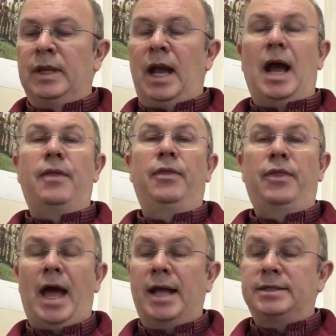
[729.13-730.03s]
and
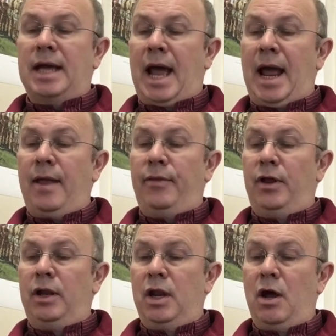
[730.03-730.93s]
that at the
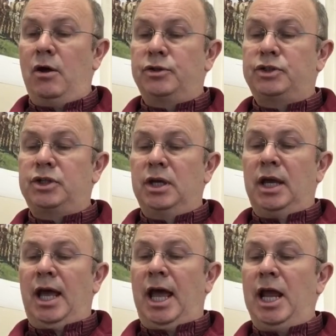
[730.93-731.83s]
last
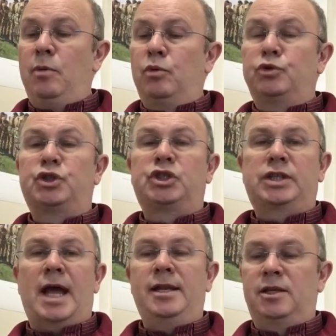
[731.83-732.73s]
he will
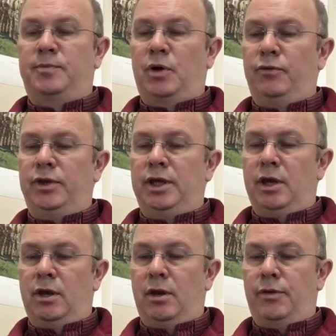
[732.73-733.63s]
stand upon the
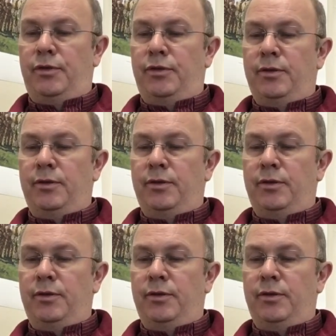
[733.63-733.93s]
earth.